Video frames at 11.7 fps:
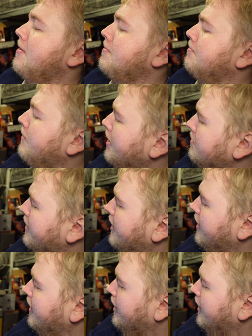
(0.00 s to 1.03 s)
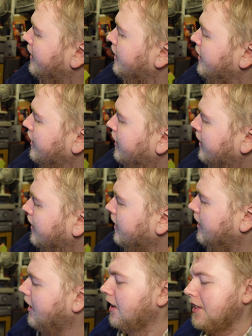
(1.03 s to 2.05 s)
It might be.
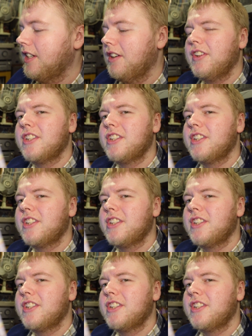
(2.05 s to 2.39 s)
I don't know if